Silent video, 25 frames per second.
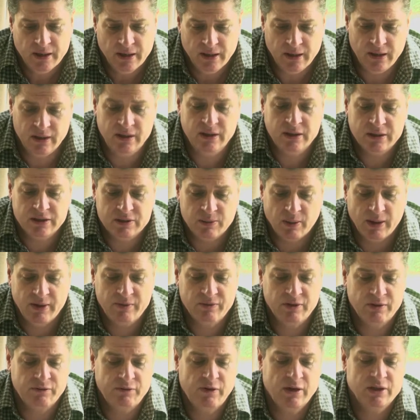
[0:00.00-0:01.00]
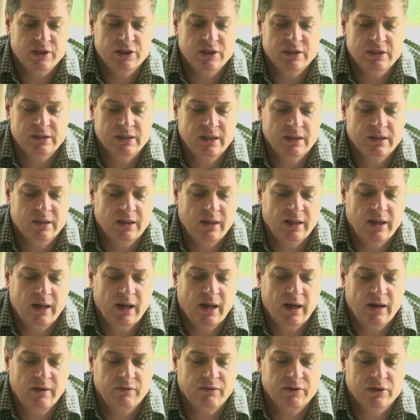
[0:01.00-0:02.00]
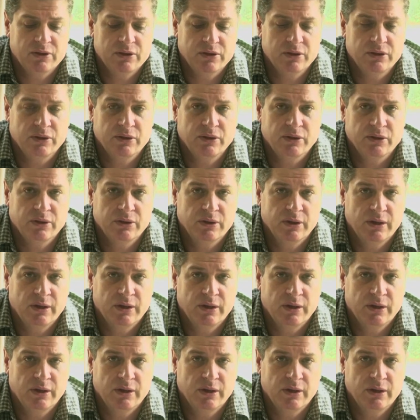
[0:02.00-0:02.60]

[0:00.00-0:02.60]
It's one of the functions that they have to